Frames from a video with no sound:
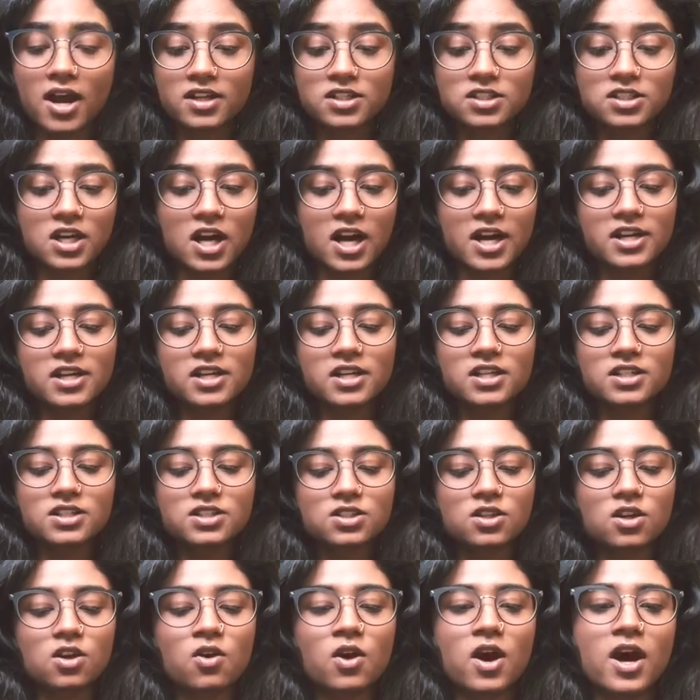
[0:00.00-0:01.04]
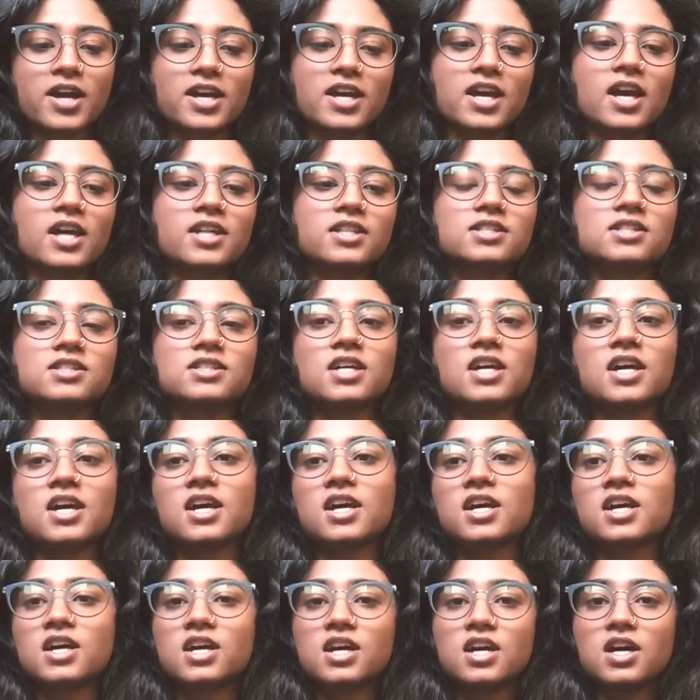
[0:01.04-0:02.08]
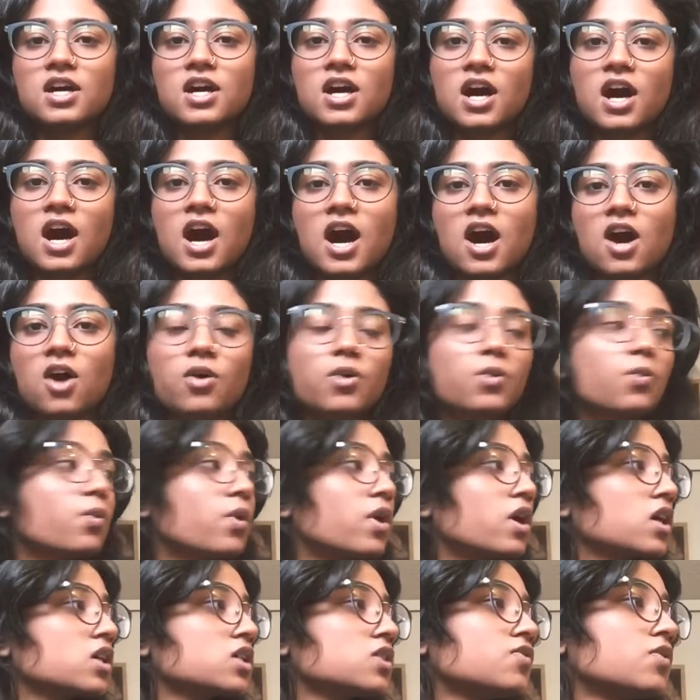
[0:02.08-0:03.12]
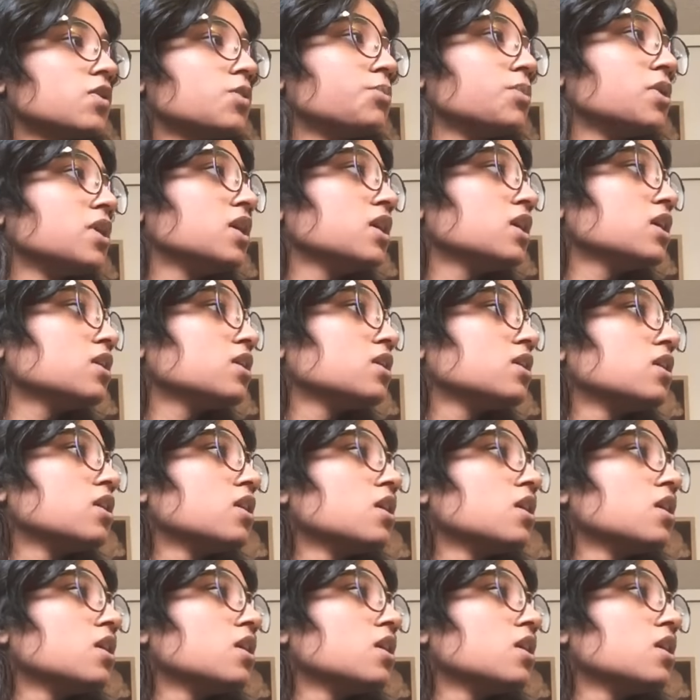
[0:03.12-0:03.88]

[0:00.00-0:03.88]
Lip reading: tried it, so I can't say how it works for me.